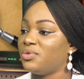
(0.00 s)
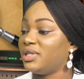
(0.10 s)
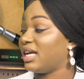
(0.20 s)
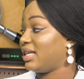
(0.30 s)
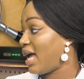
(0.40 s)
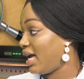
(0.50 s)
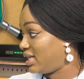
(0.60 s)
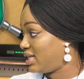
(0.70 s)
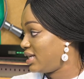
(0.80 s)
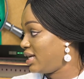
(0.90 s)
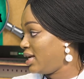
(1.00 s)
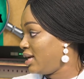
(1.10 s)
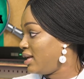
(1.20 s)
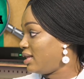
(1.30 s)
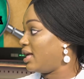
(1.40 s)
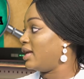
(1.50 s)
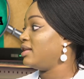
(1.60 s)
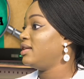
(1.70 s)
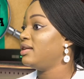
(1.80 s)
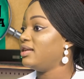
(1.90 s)
do it at night.
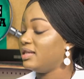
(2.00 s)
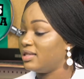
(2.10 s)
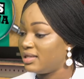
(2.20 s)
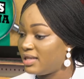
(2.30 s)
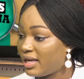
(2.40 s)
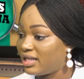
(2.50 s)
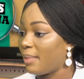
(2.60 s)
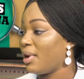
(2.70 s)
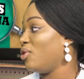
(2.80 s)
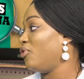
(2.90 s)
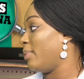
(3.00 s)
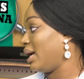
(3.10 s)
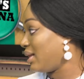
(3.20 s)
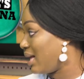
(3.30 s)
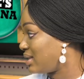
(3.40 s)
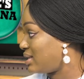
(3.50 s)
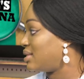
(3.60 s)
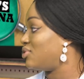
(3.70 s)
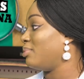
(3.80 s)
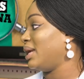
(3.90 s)
Then in the daytime, I go for my
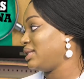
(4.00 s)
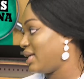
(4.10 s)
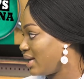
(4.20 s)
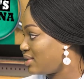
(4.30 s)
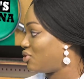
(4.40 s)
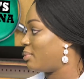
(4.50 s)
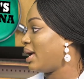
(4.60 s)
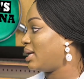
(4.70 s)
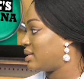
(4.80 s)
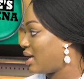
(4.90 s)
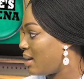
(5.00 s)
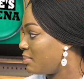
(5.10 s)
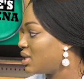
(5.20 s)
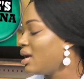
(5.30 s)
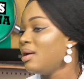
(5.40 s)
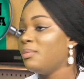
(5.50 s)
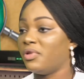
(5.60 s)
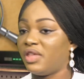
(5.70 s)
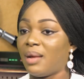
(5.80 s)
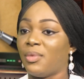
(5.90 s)
classes, do my tests, do my exams.
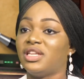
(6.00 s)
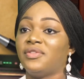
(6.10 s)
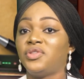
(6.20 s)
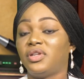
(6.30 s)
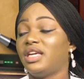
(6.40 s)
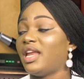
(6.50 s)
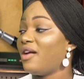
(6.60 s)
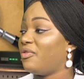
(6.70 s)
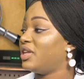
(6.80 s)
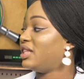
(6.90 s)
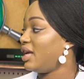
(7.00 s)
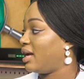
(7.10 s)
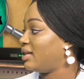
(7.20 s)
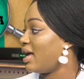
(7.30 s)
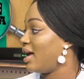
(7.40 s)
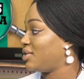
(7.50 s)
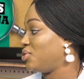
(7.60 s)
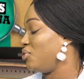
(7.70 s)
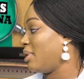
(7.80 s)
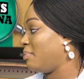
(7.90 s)
But then I must have sorted everything that has
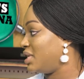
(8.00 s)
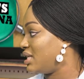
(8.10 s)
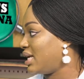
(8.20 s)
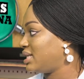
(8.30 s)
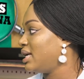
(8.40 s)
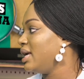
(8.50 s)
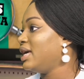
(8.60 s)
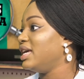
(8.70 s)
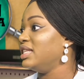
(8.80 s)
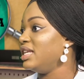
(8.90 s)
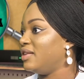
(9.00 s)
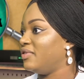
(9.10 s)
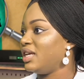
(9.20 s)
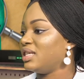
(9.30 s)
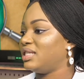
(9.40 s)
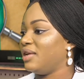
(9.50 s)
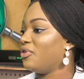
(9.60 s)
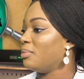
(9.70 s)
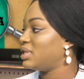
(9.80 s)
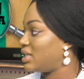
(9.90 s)
to do with my business in the evening, say
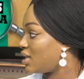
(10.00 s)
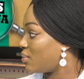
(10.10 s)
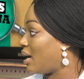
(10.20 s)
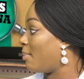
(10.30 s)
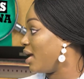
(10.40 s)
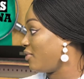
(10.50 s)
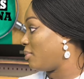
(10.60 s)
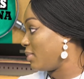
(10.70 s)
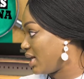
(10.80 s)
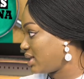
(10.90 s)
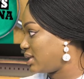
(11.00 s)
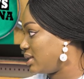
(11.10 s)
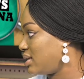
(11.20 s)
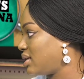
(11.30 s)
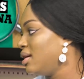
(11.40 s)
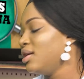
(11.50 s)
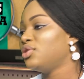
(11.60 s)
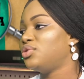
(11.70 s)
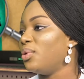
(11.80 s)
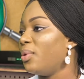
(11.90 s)
from 6 when I'm back from classes.
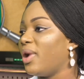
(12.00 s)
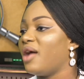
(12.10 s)
So